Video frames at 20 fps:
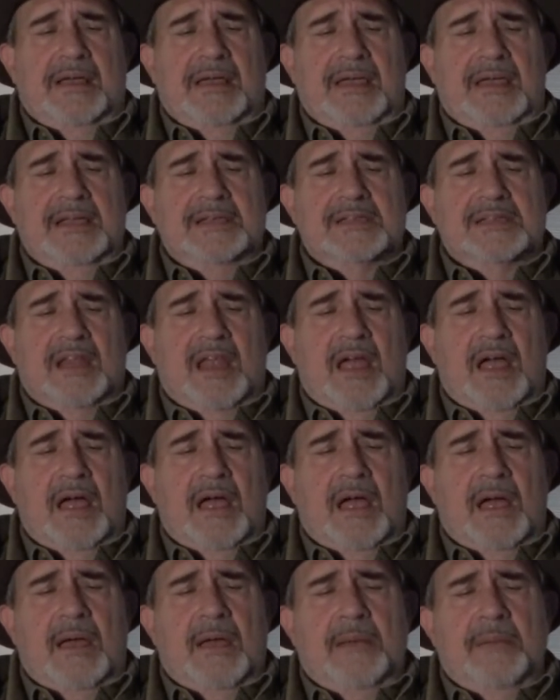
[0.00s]

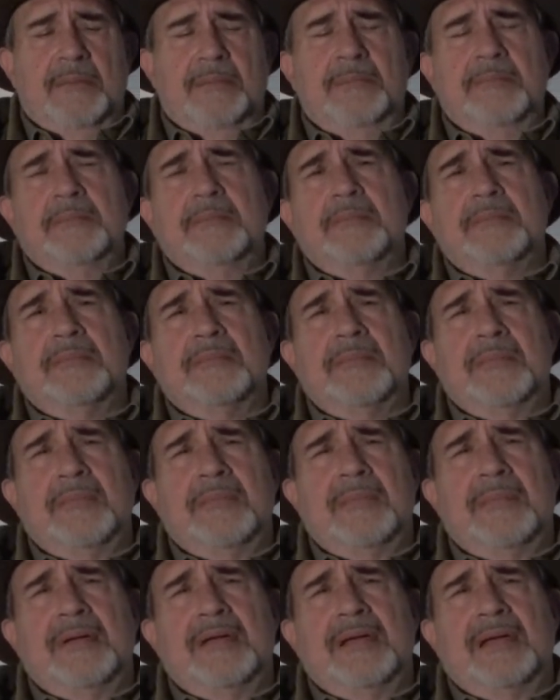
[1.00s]
Islam
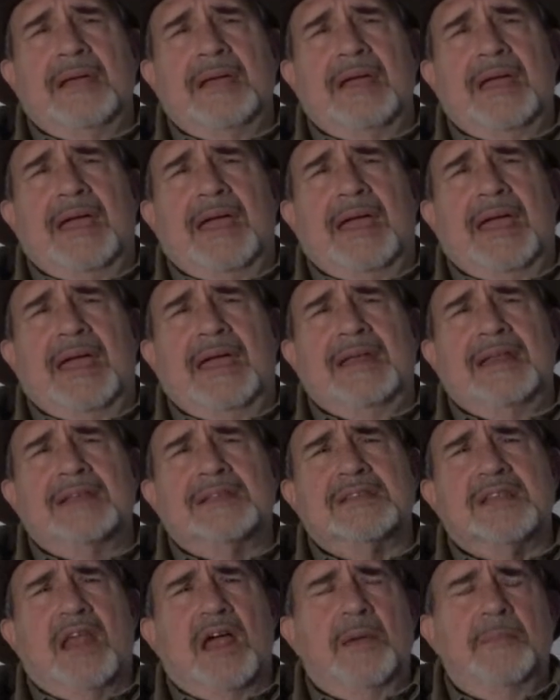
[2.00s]
and
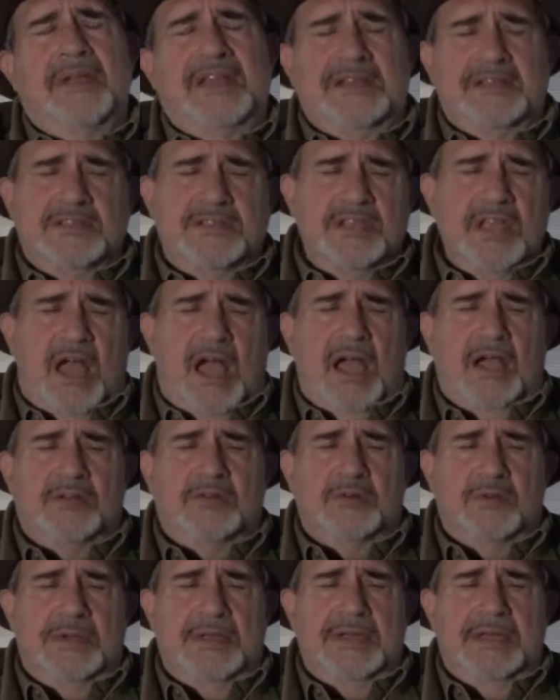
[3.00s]
Islamic
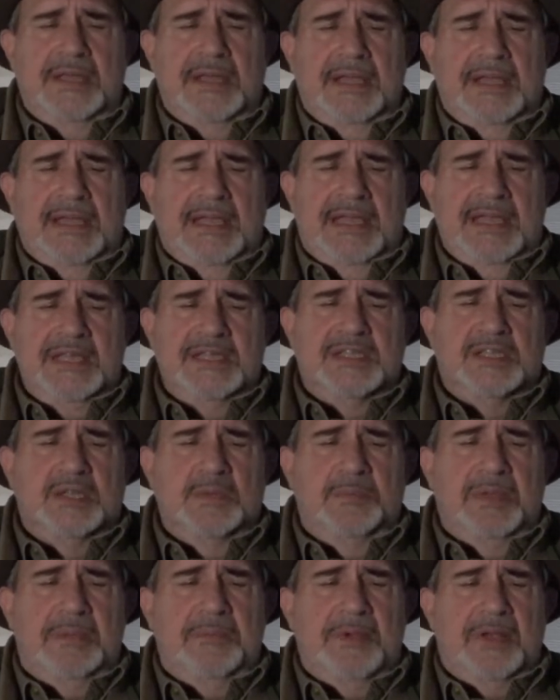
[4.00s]
doctrine is
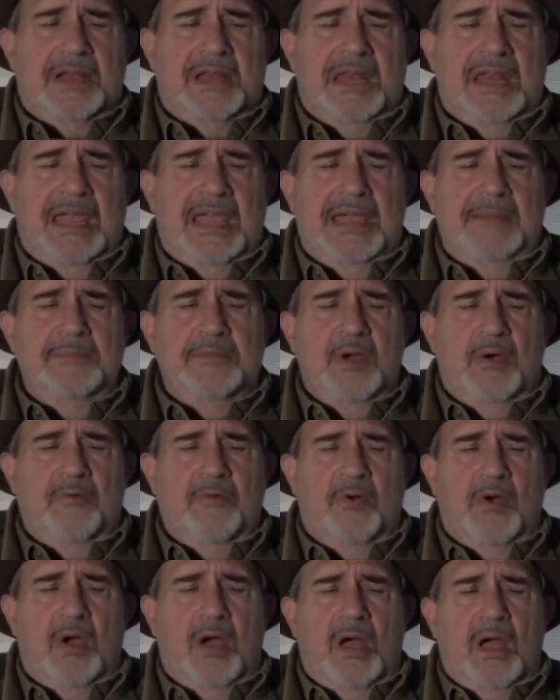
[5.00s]
to be proclaimed
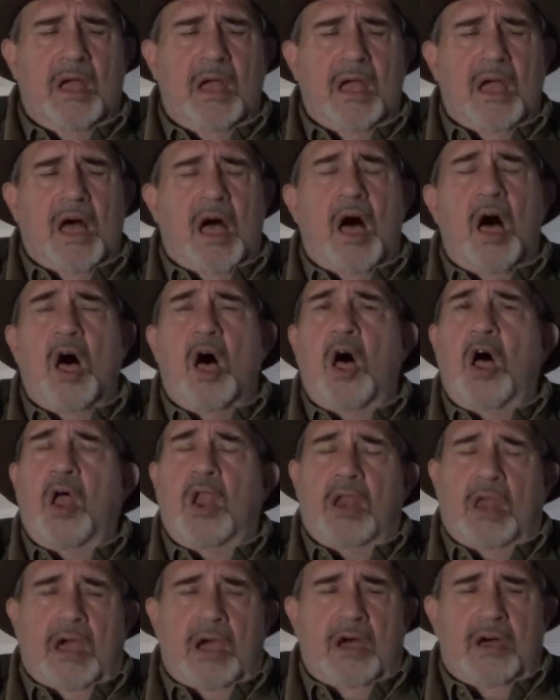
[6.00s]
over
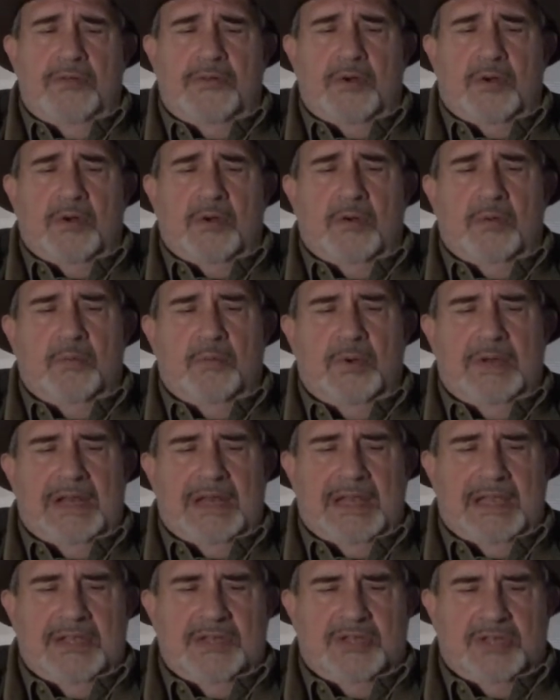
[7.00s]
all other
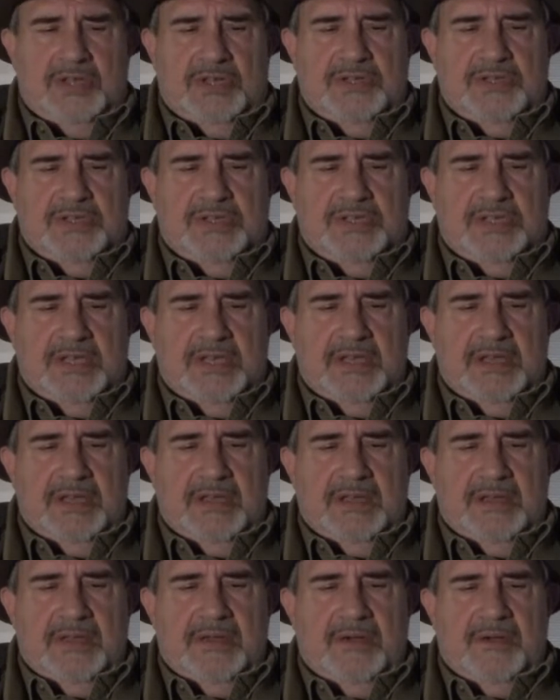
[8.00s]
religions.
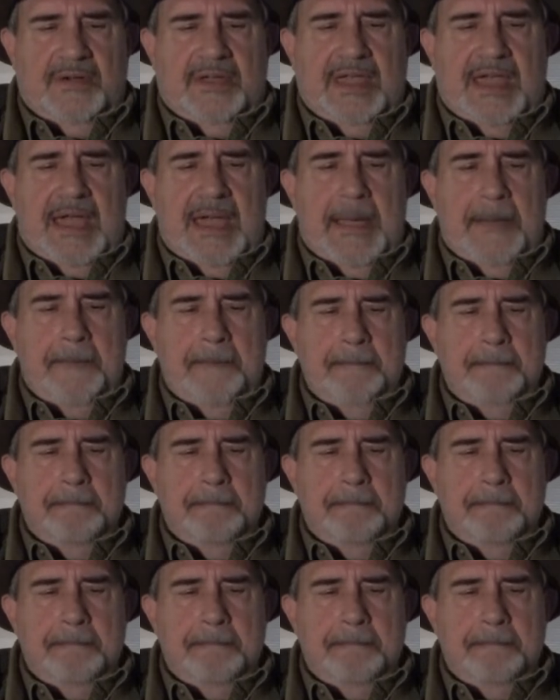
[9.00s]
Okay?